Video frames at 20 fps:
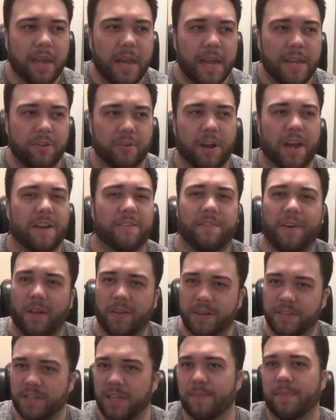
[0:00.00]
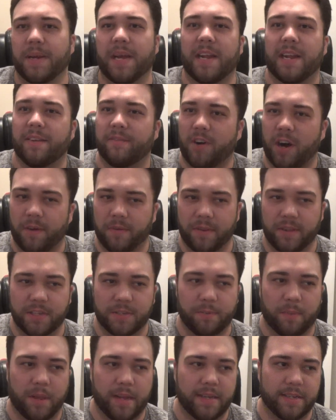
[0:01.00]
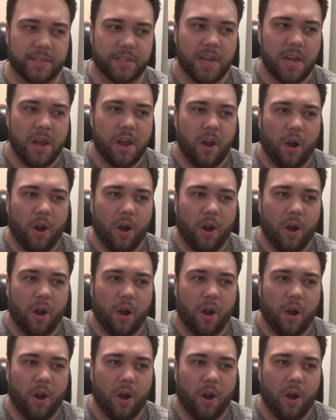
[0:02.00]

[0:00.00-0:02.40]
and you're kind of falling asleep and getting involved in this place,